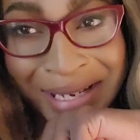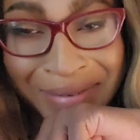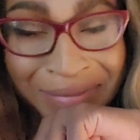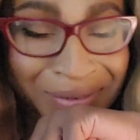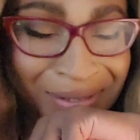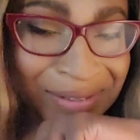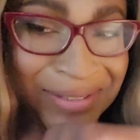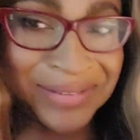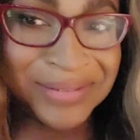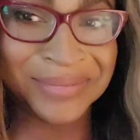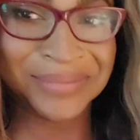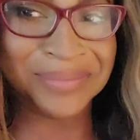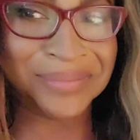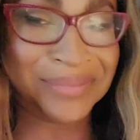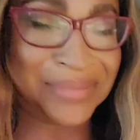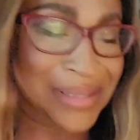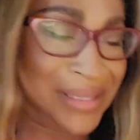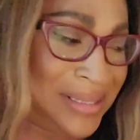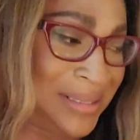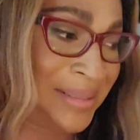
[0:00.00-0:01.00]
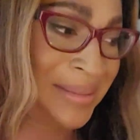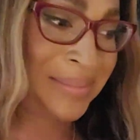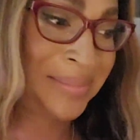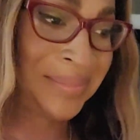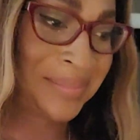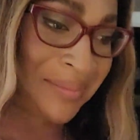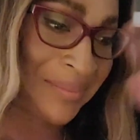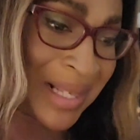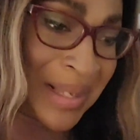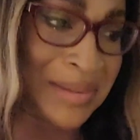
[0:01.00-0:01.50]
Whatever.
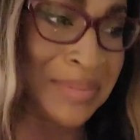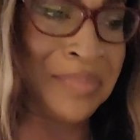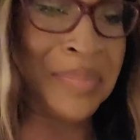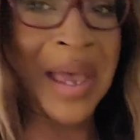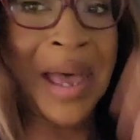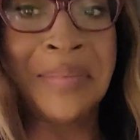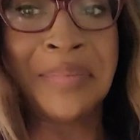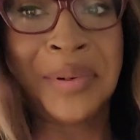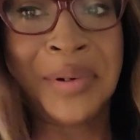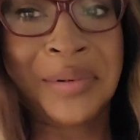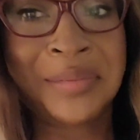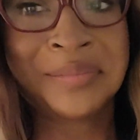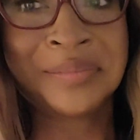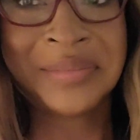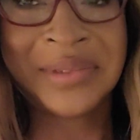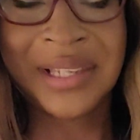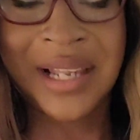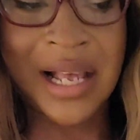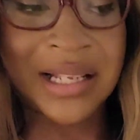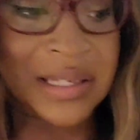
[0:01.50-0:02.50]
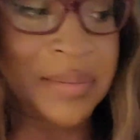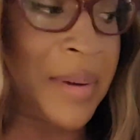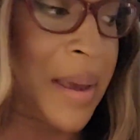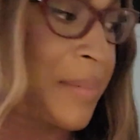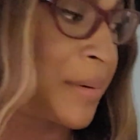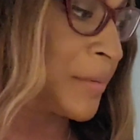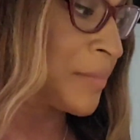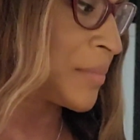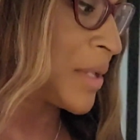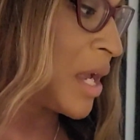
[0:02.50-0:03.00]
Pepper, lots of
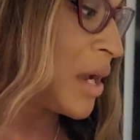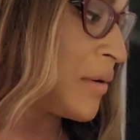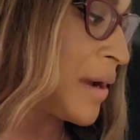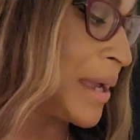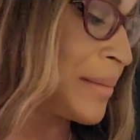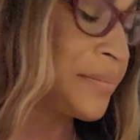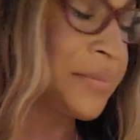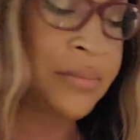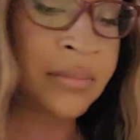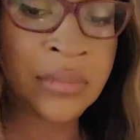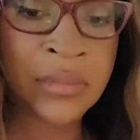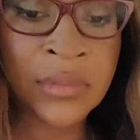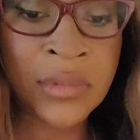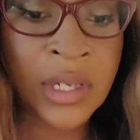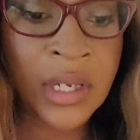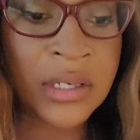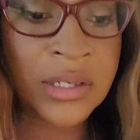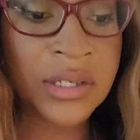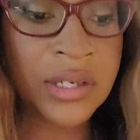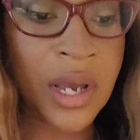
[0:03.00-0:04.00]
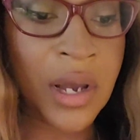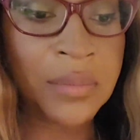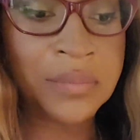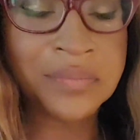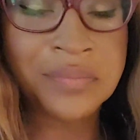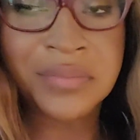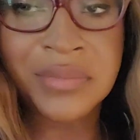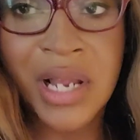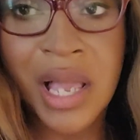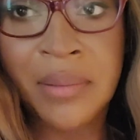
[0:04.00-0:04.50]
pepper. All right, so
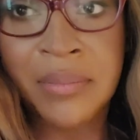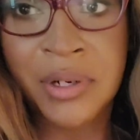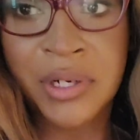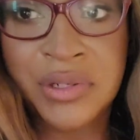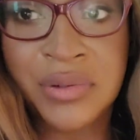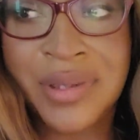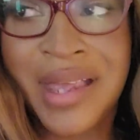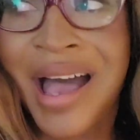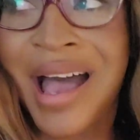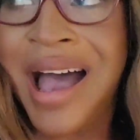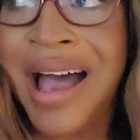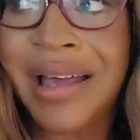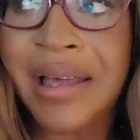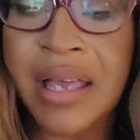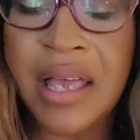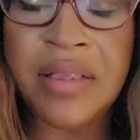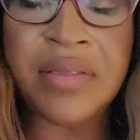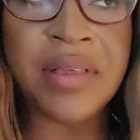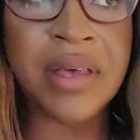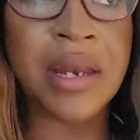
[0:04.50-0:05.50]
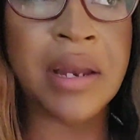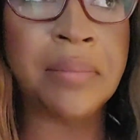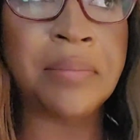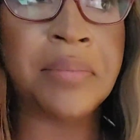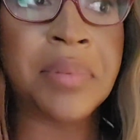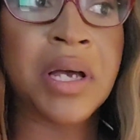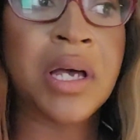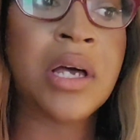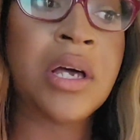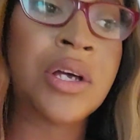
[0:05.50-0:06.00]
I'm going to do that, and then I'm
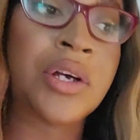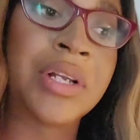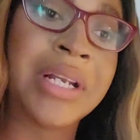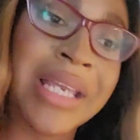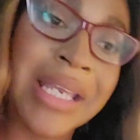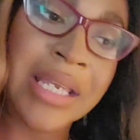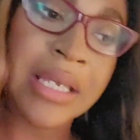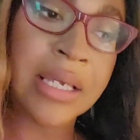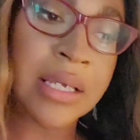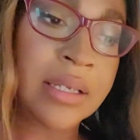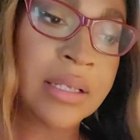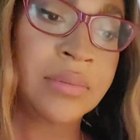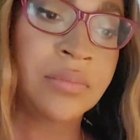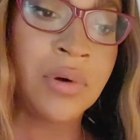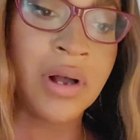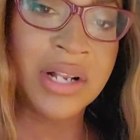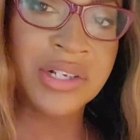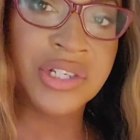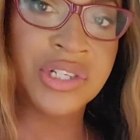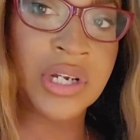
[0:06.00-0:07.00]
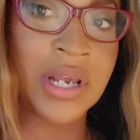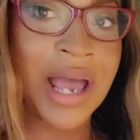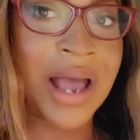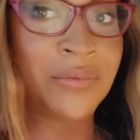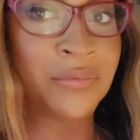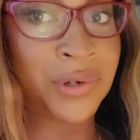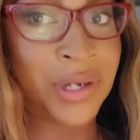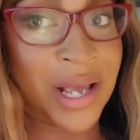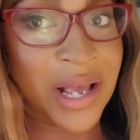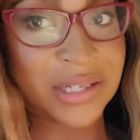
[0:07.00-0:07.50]
going to eat, watch
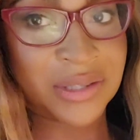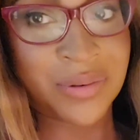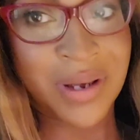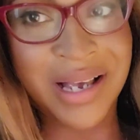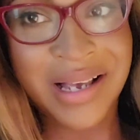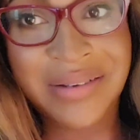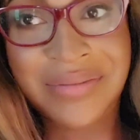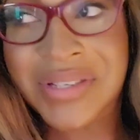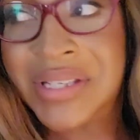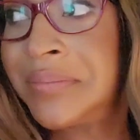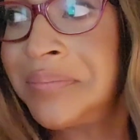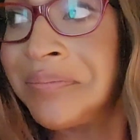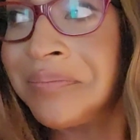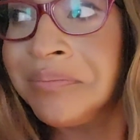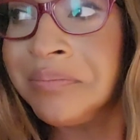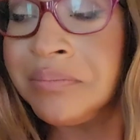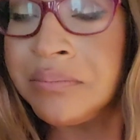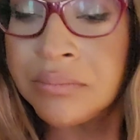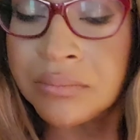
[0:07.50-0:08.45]
Real Housewives,